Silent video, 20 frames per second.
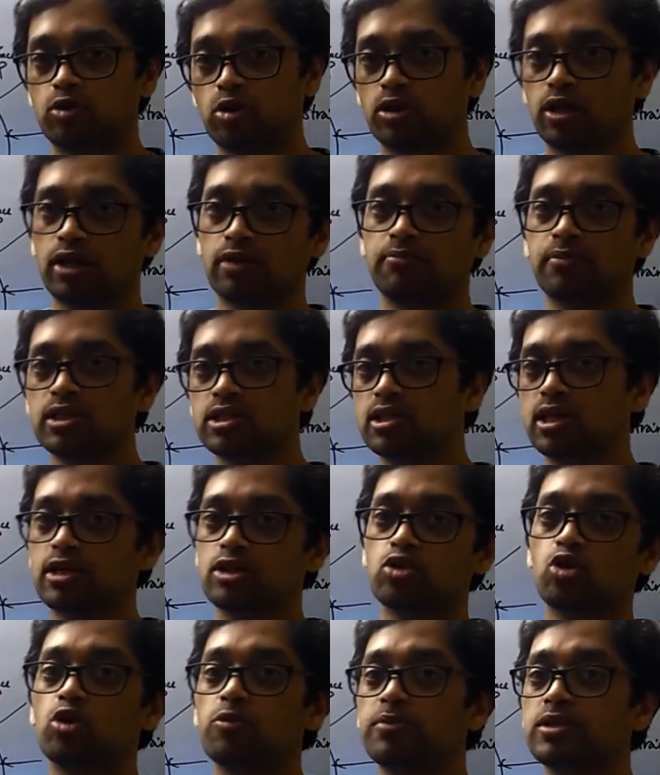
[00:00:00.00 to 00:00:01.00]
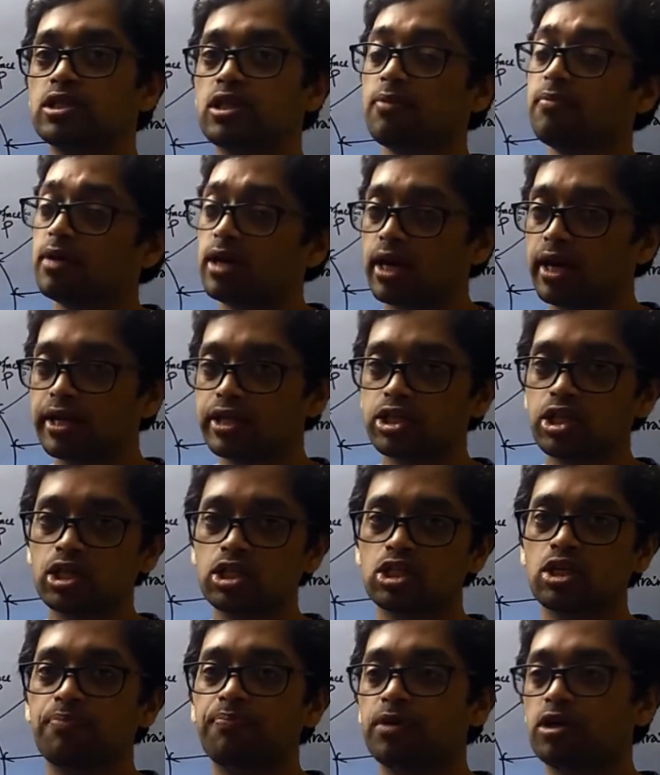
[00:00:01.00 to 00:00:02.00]
So that means there should be some
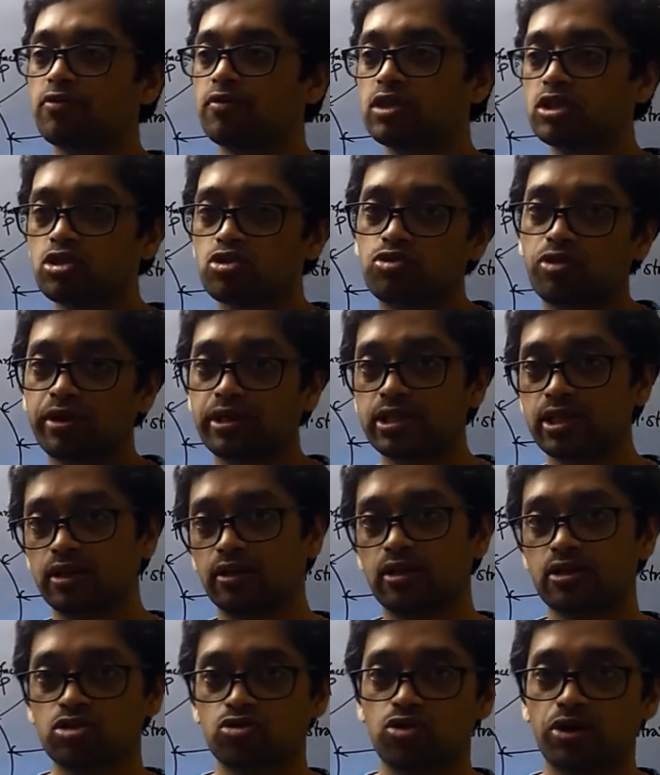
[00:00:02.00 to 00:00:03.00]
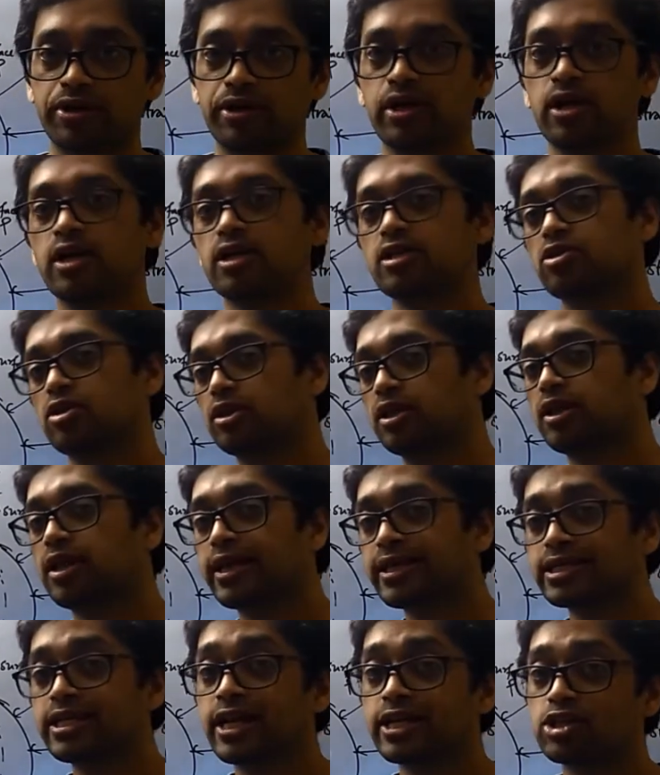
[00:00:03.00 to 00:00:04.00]
relationship between stress and the strain. So in the
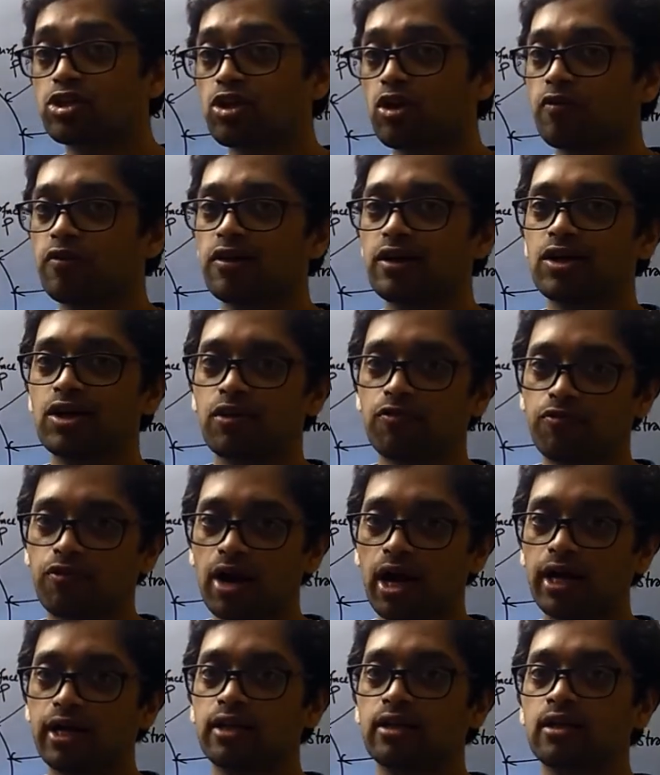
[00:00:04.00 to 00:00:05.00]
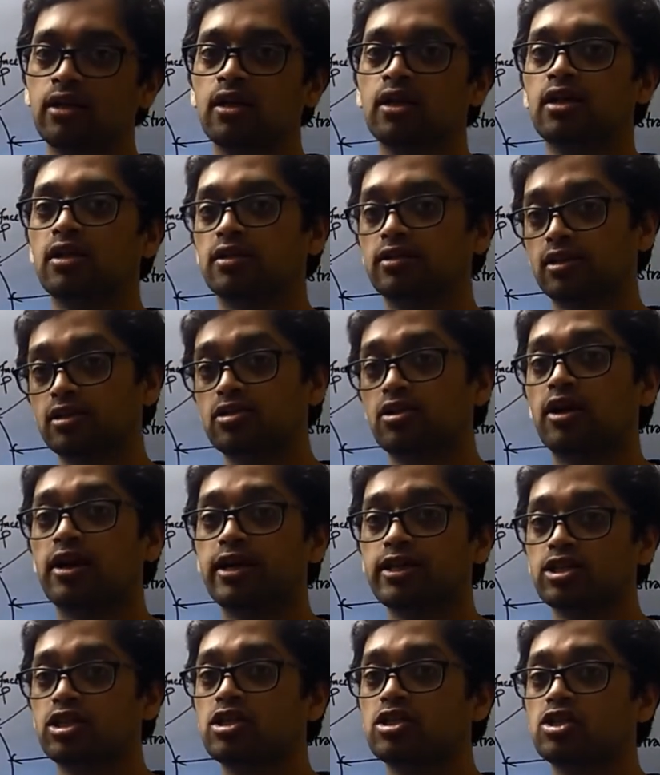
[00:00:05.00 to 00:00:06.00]
next lecture, we'll define this
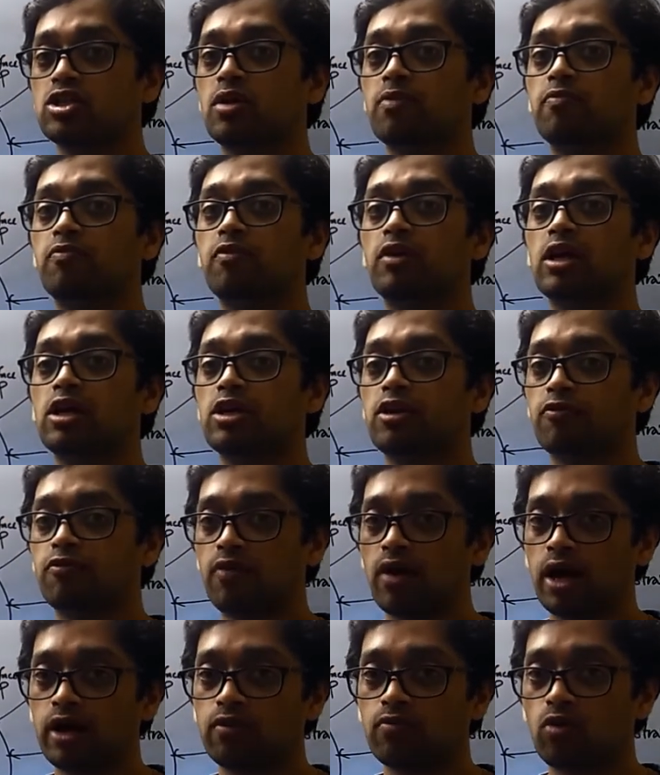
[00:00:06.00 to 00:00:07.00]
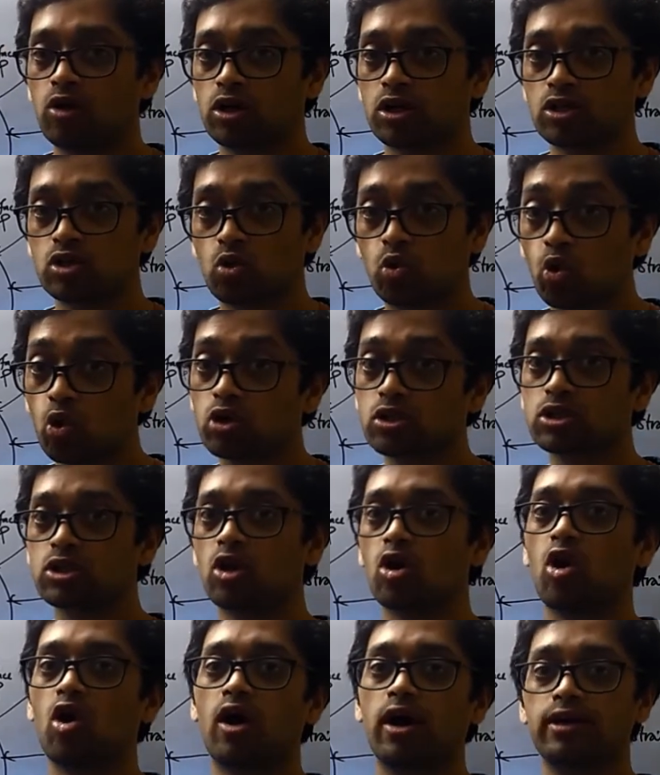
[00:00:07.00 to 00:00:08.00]
relationship, we'll define what is Hooke's
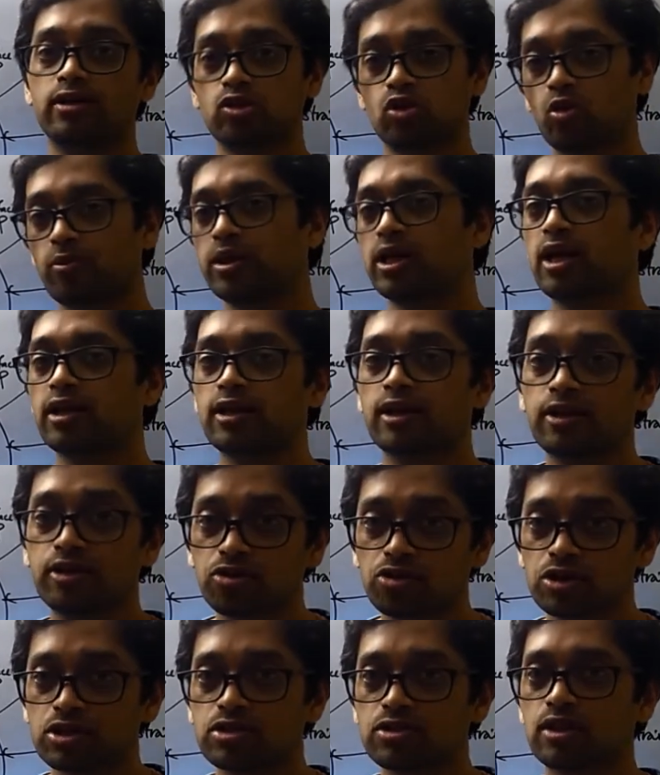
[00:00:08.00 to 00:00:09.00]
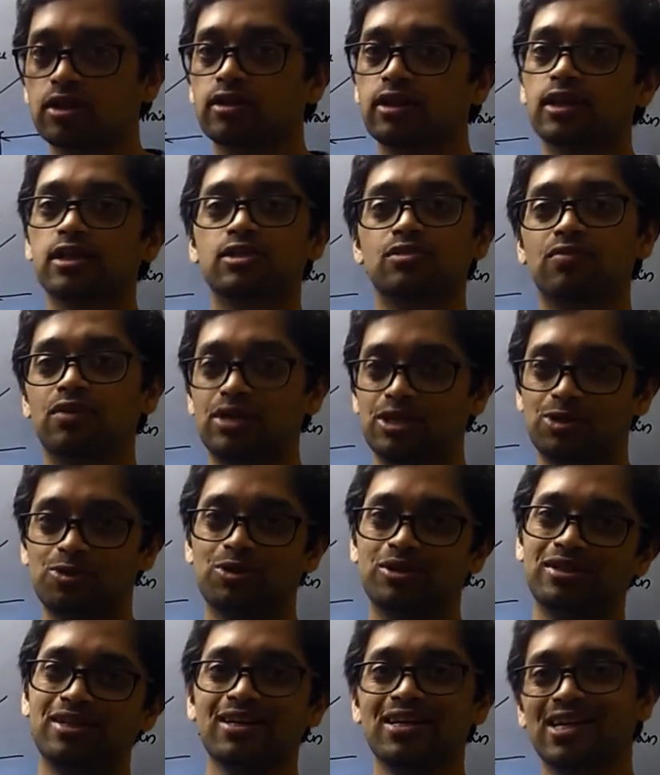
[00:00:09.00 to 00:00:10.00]
law, and so many other interesting things we'll
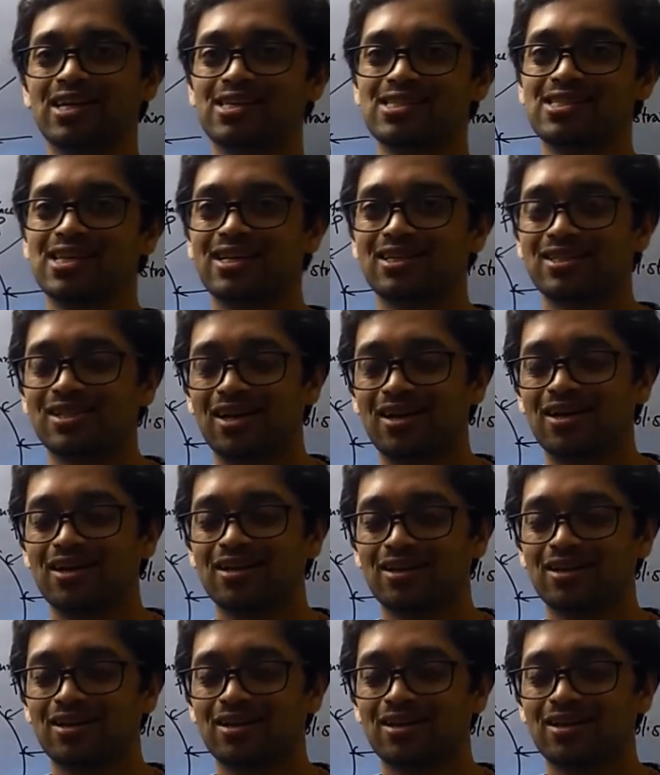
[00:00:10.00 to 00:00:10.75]
do in the next lecture.